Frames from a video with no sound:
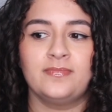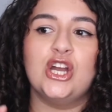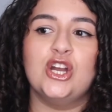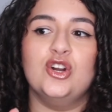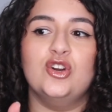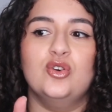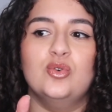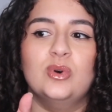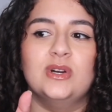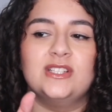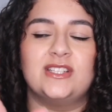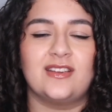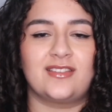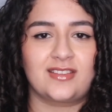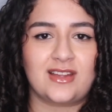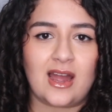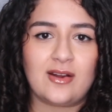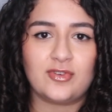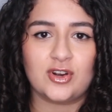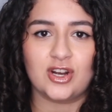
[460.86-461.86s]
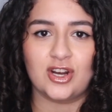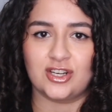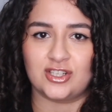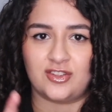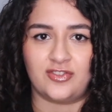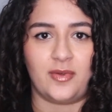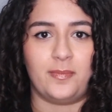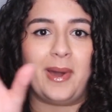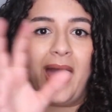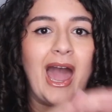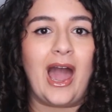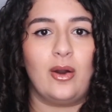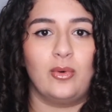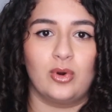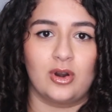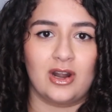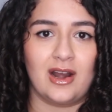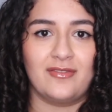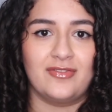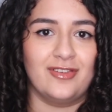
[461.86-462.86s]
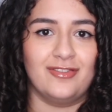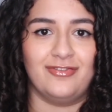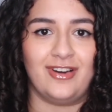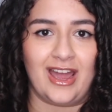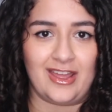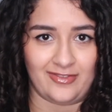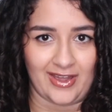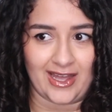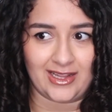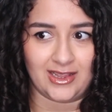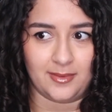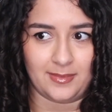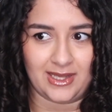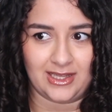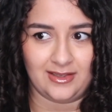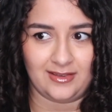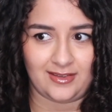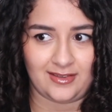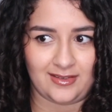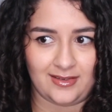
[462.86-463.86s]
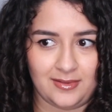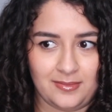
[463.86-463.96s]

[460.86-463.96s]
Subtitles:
who discovered the power of the 5 elements.